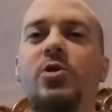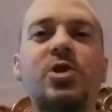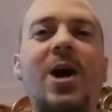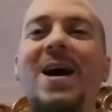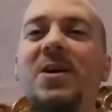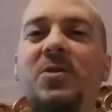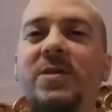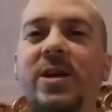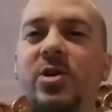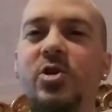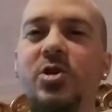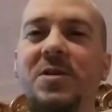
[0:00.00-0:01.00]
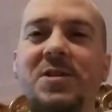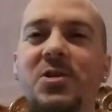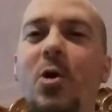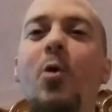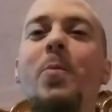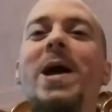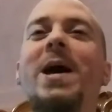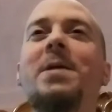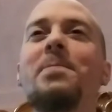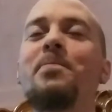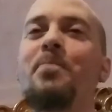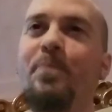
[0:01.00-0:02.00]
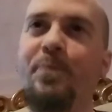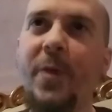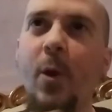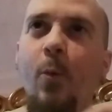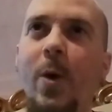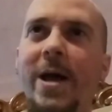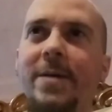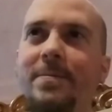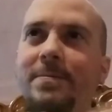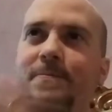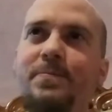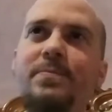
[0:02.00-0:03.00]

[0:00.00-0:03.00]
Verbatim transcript: childish snowman. When